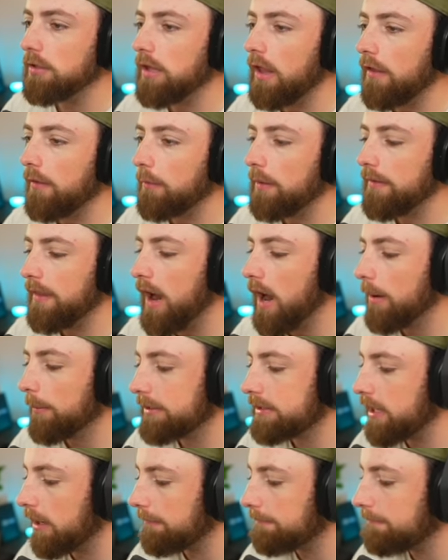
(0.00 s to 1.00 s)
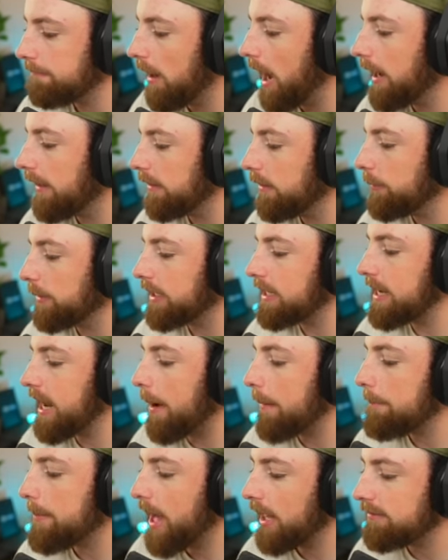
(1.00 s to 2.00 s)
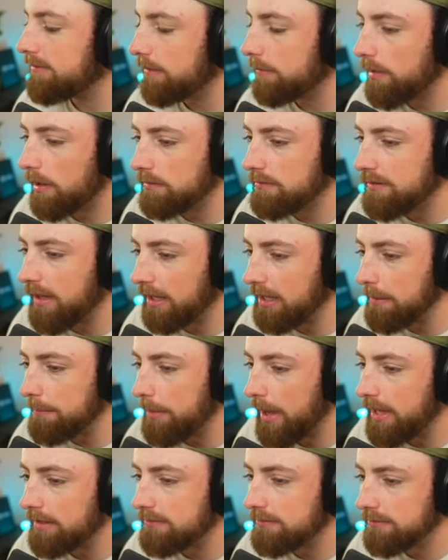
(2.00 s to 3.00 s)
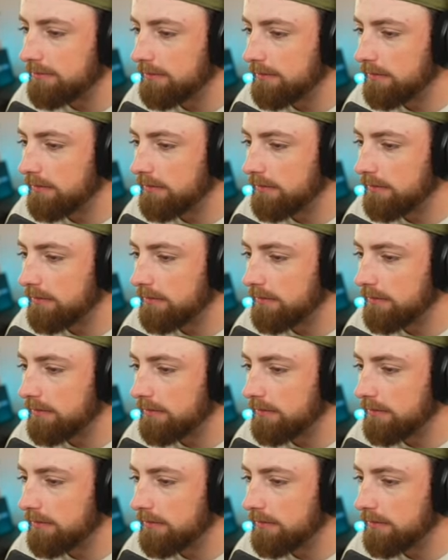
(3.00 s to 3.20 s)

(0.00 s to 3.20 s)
another one. There we go. Finally, we get an at-bat. Someone on second base,